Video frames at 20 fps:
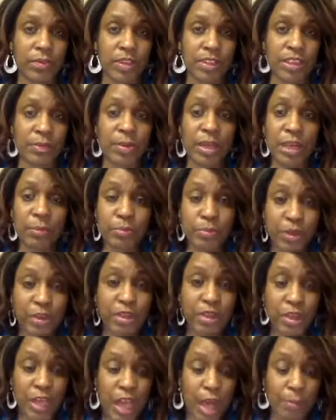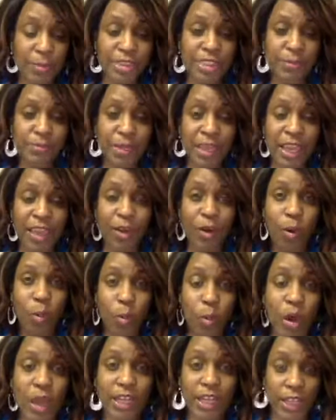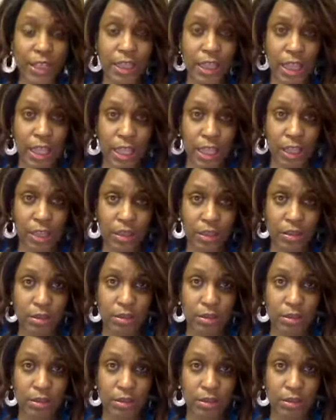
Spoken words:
Somebody put in the comments, pick one thing.